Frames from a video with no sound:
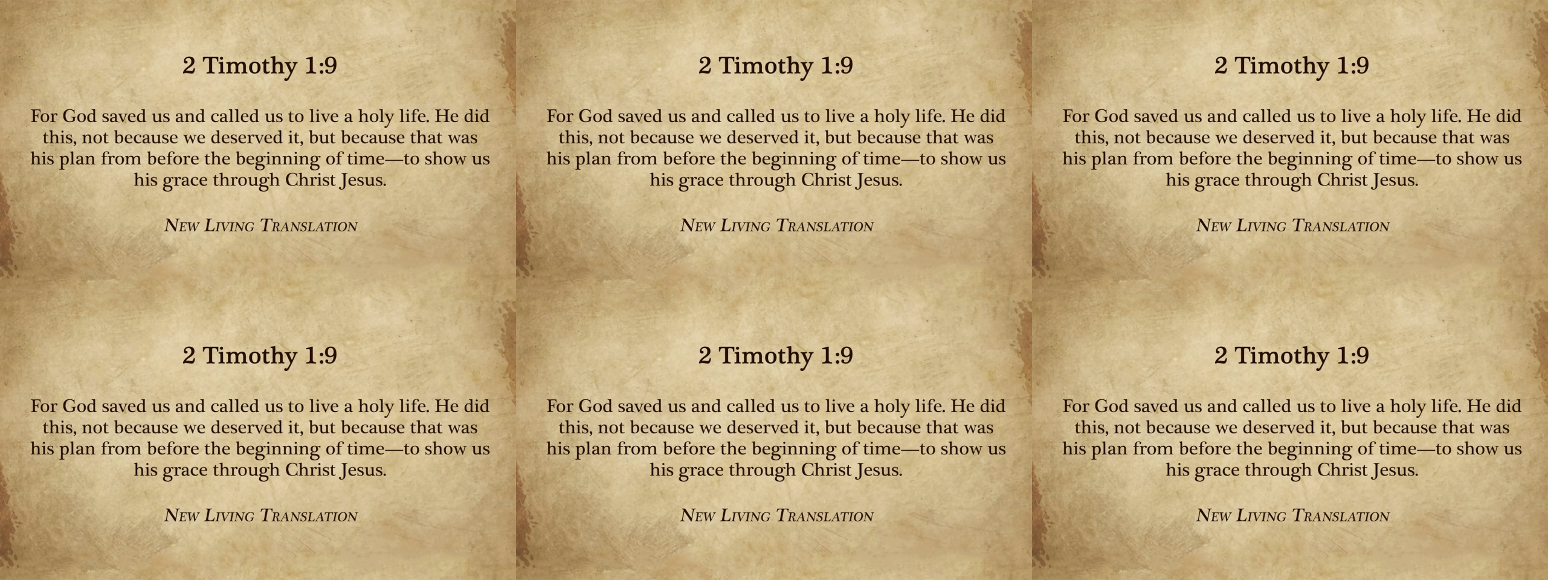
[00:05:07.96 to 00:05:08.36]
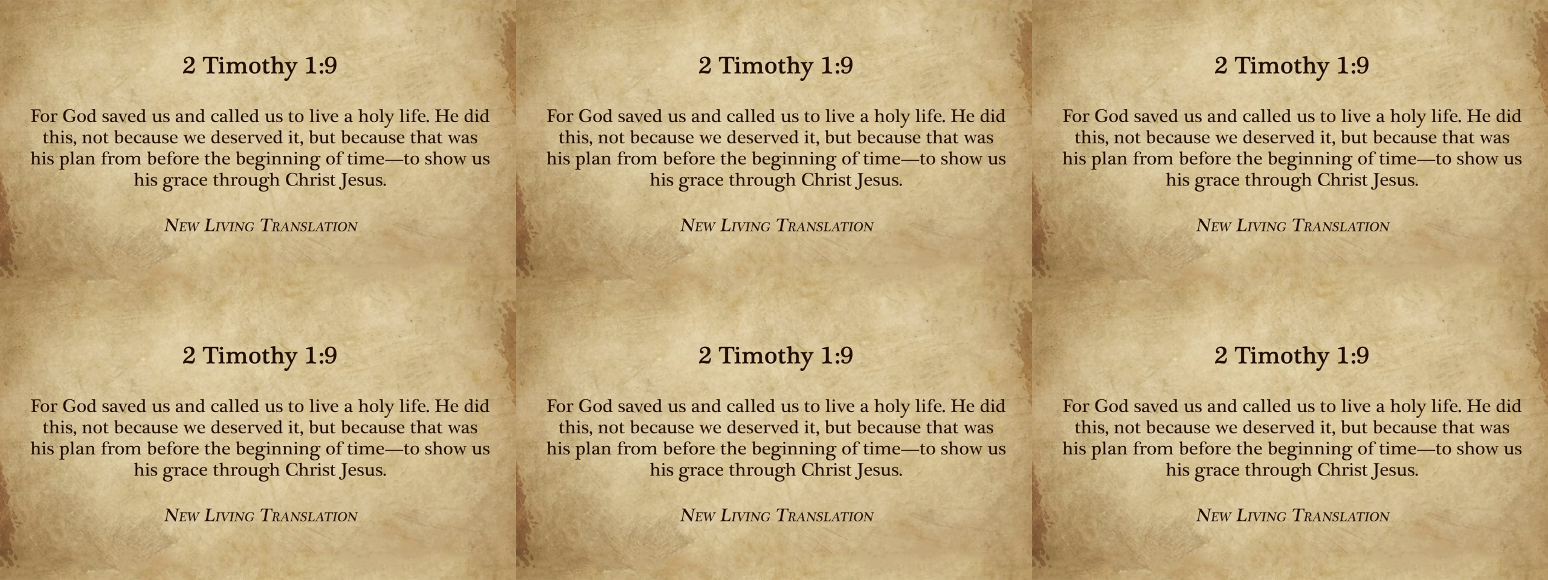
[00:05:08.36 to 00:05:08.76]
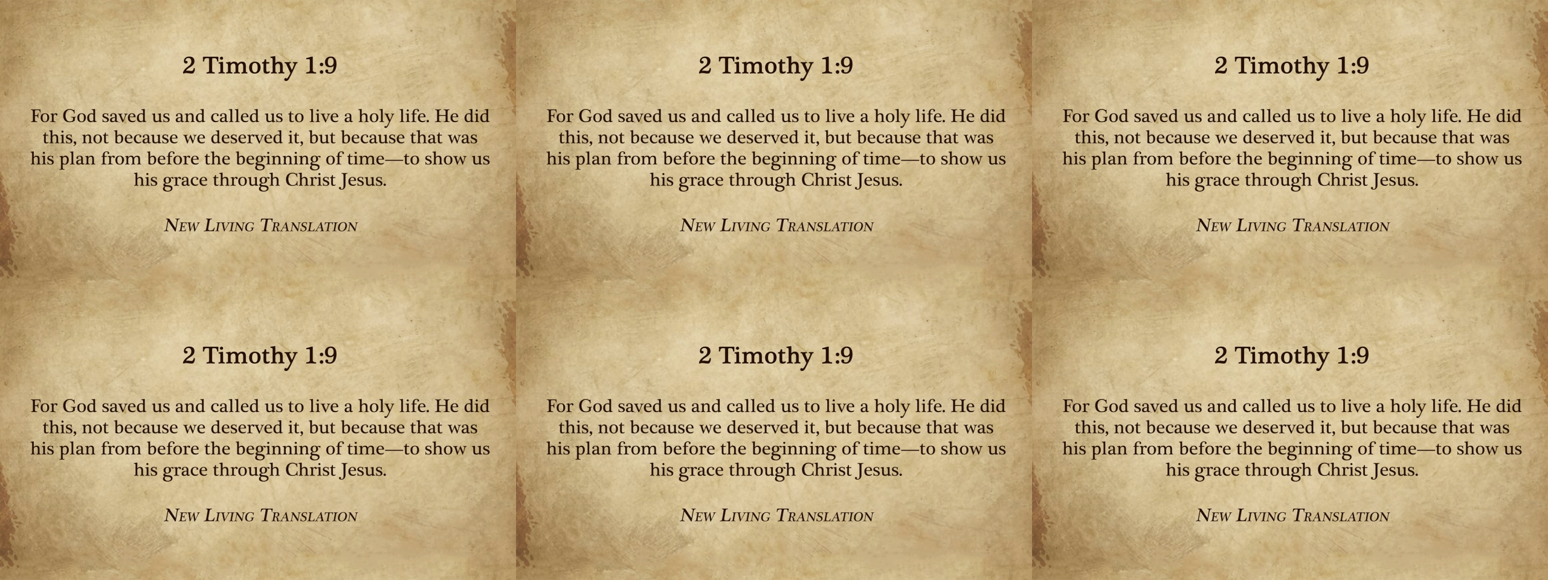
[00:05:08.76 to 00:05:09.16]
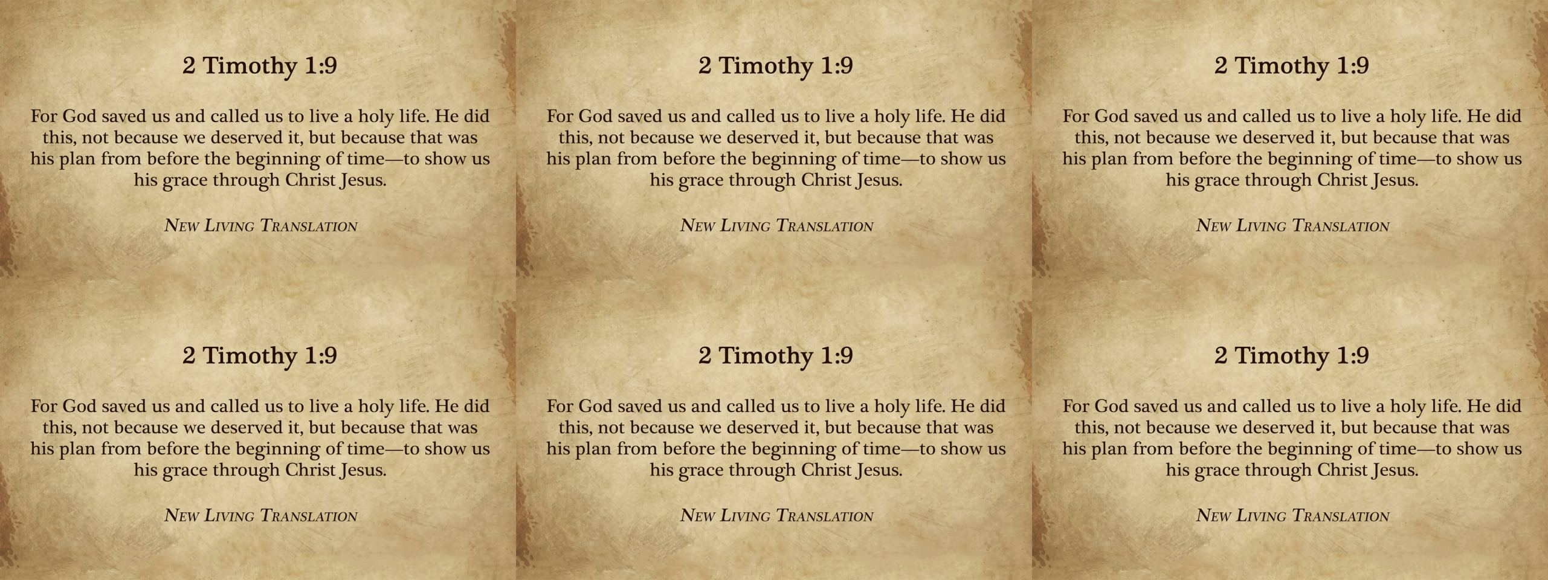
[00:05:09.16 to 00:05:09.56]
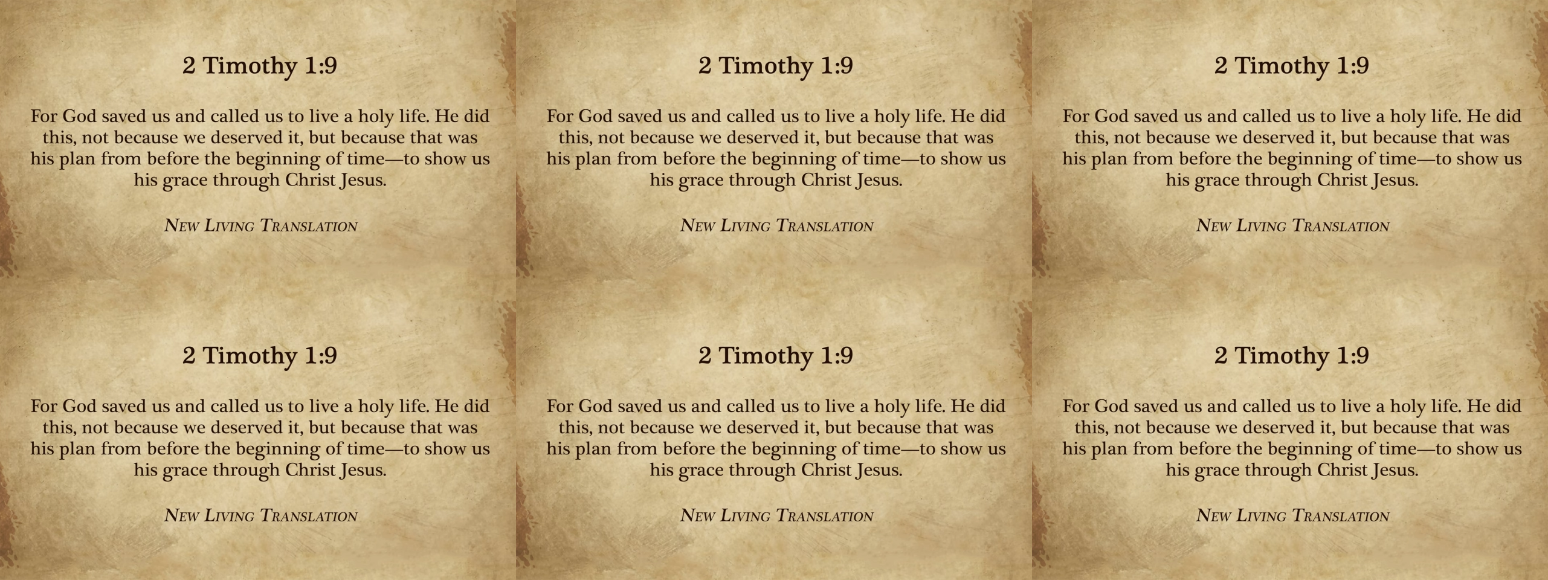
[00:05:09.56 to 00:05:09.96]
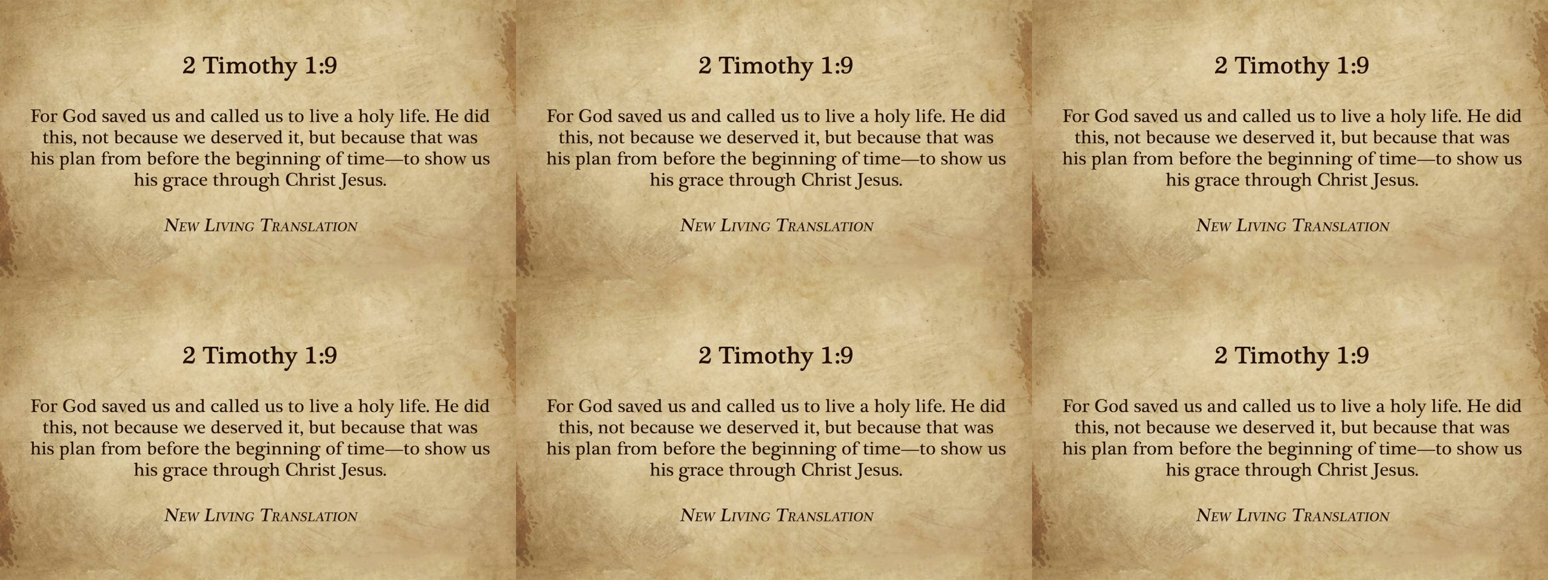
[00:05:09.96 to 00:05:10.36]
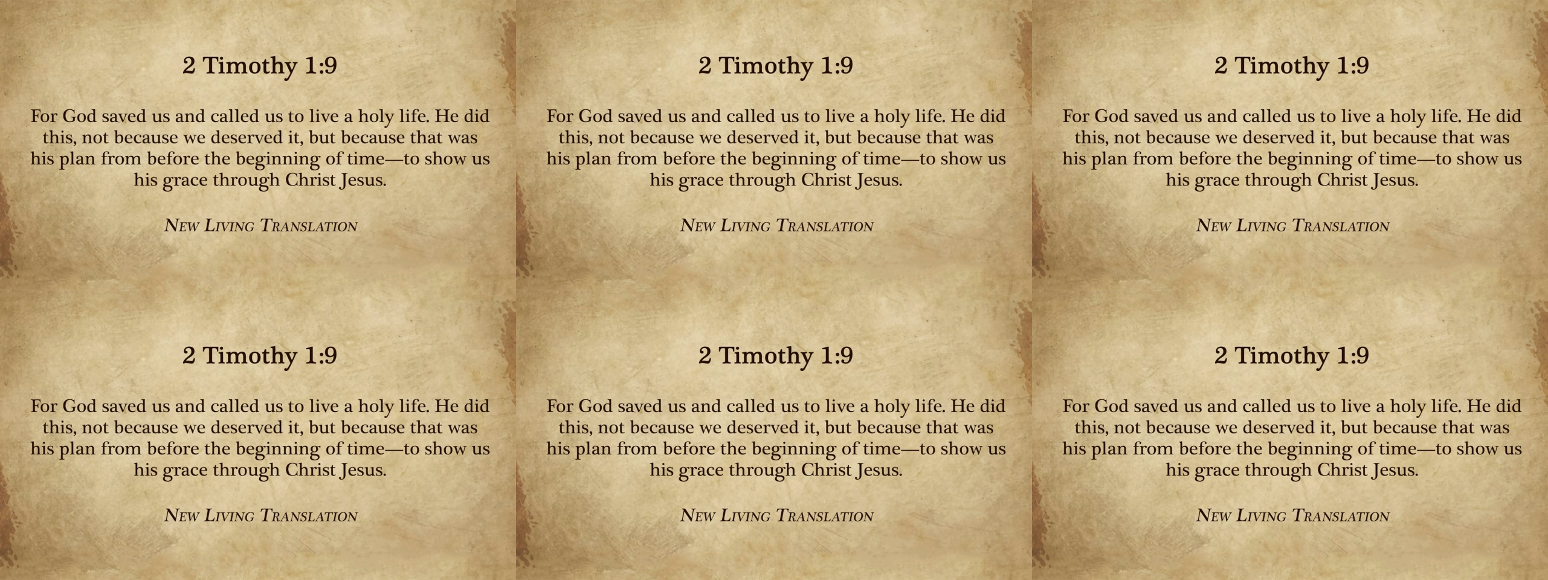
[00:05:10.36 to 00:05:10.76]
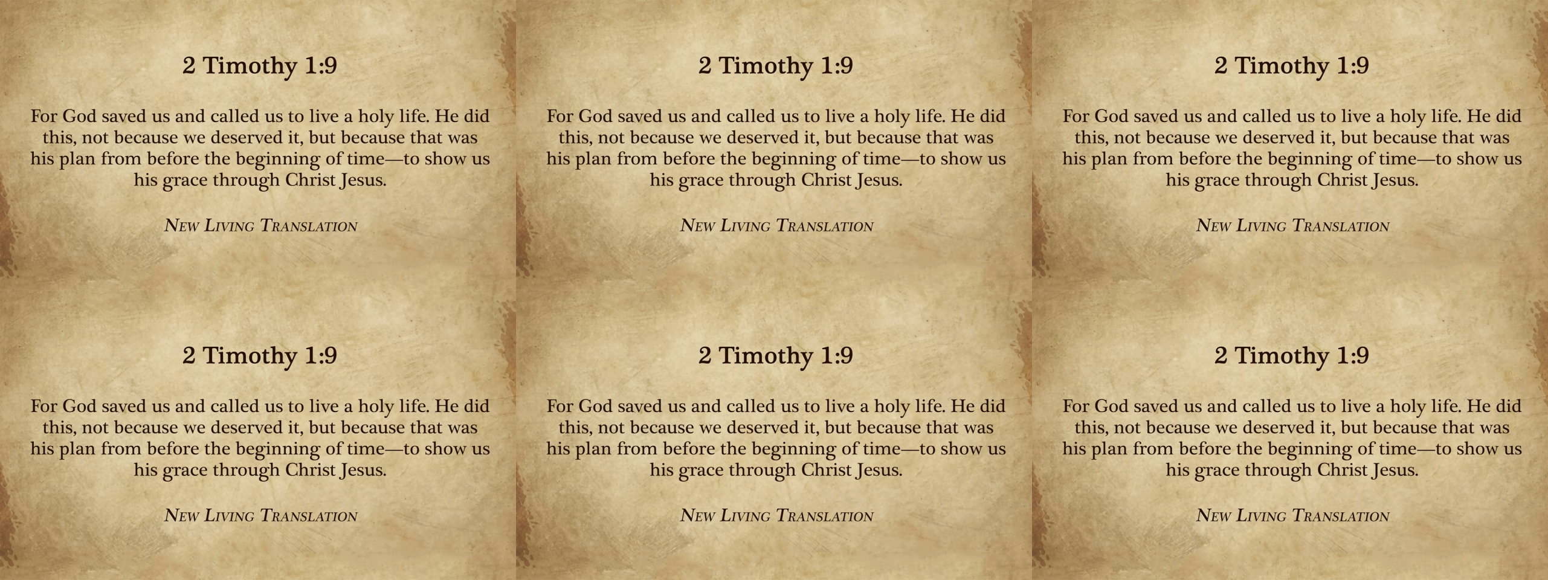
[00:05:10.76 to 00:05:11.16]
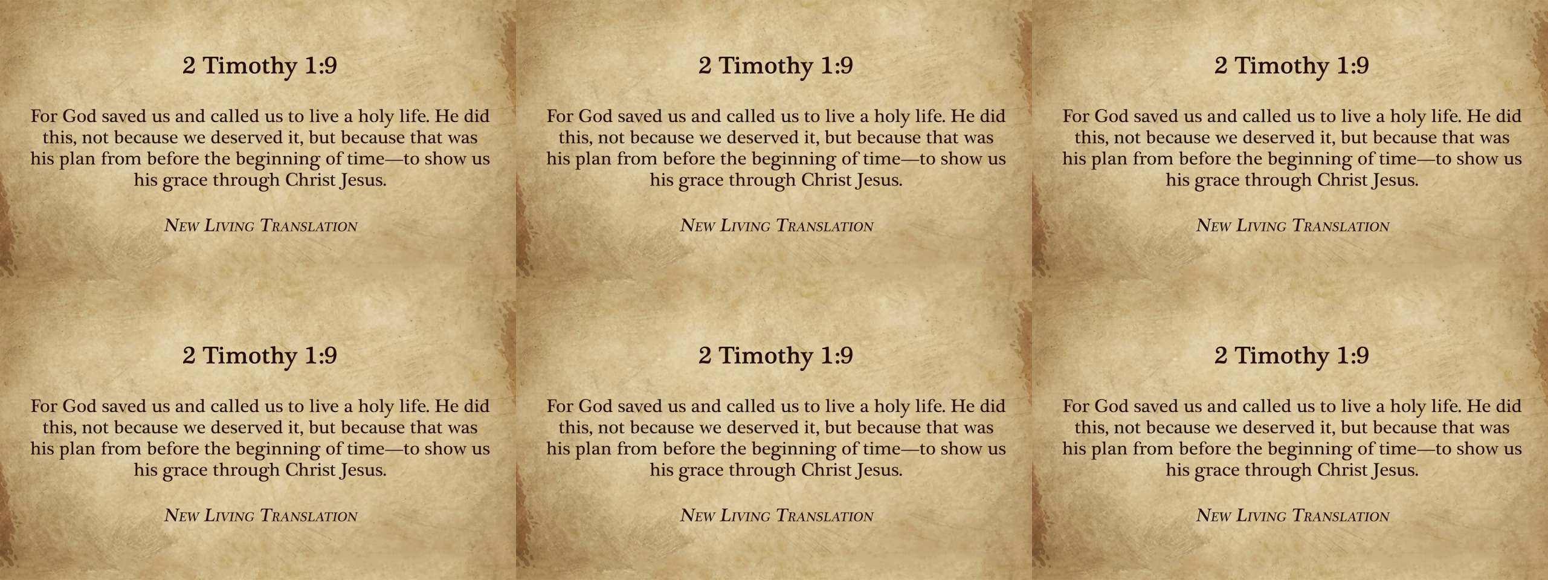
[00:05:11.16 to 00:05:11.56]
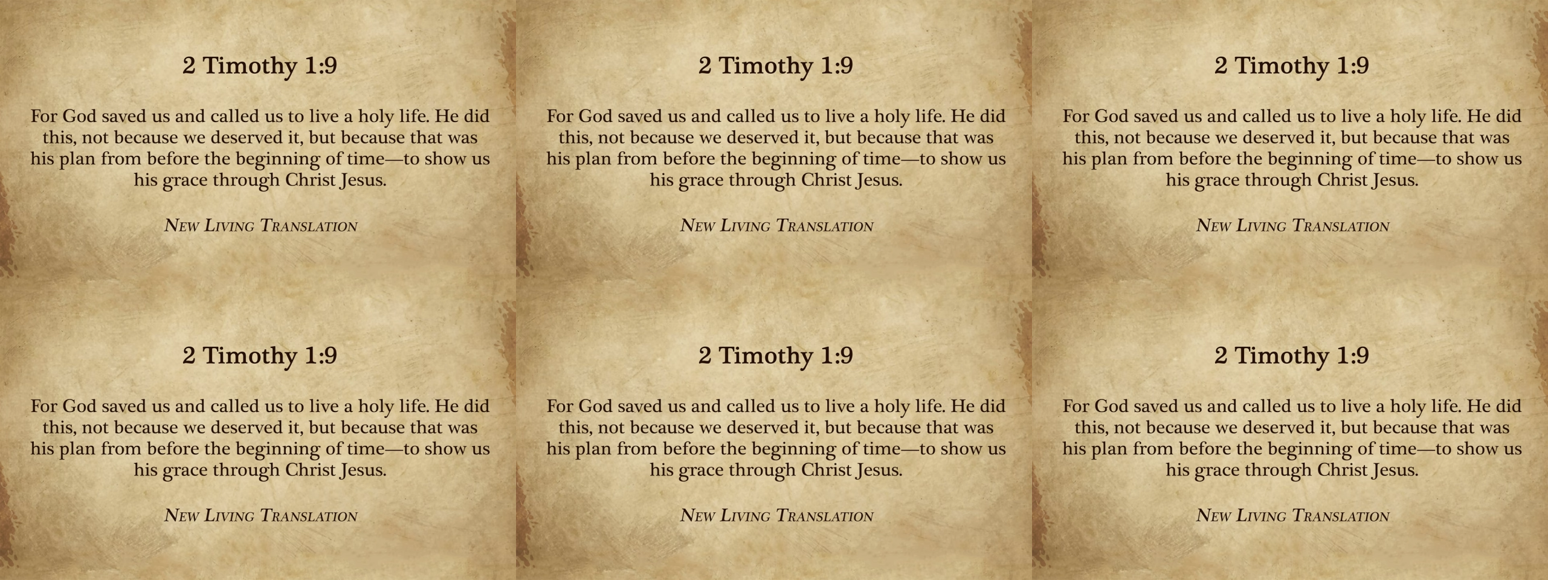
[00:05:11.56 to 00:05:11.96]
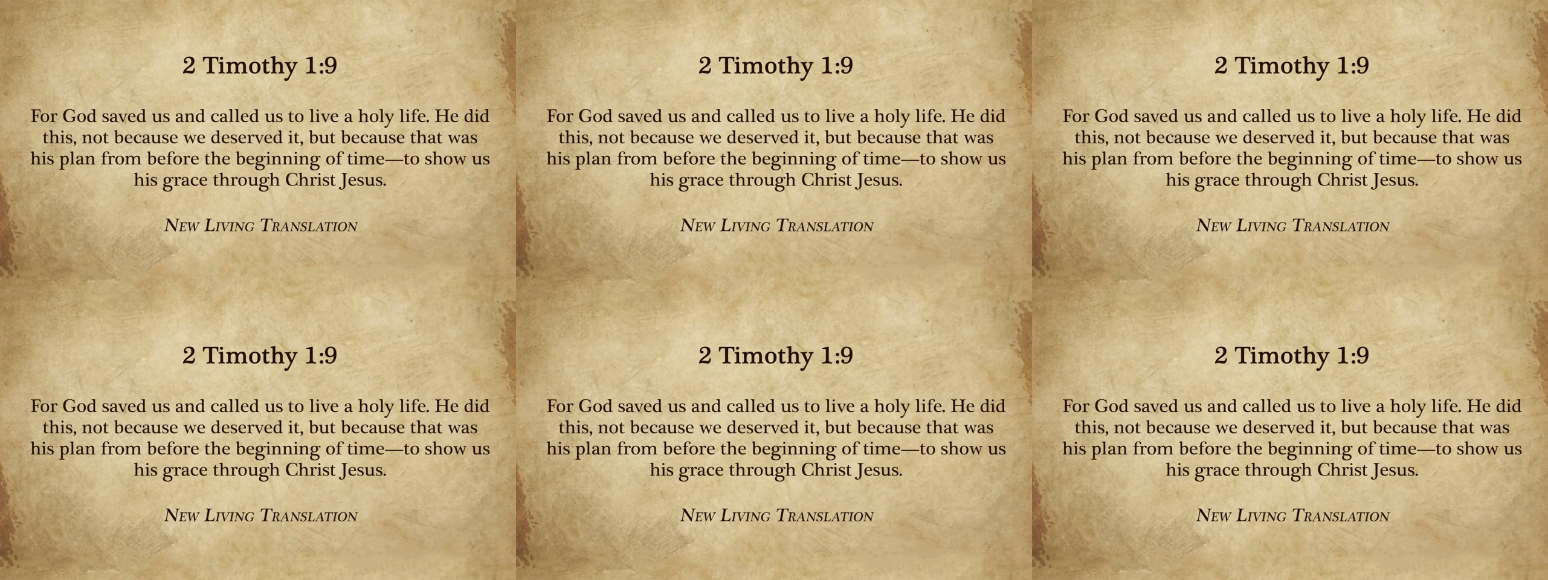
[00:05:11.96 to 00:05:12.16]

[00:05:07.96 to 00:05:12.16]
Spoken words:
(no speaker visible)